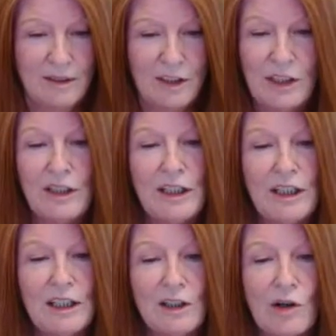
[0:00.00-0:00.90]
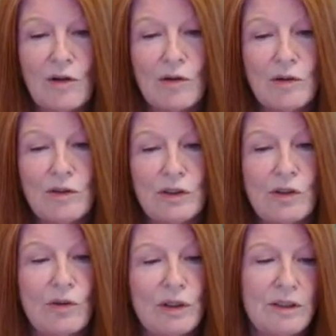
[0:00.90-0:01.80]
sitting in our own
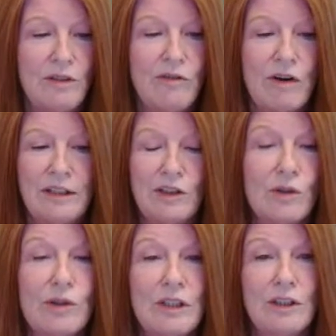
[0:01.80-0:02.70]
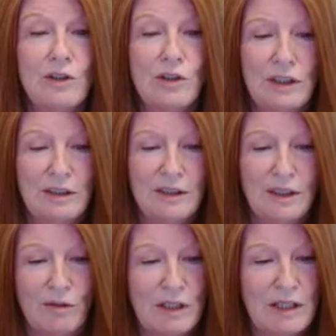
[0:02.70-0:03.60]
soul and divine source
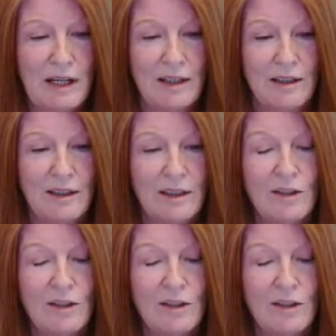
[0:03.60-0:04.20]
energies every day.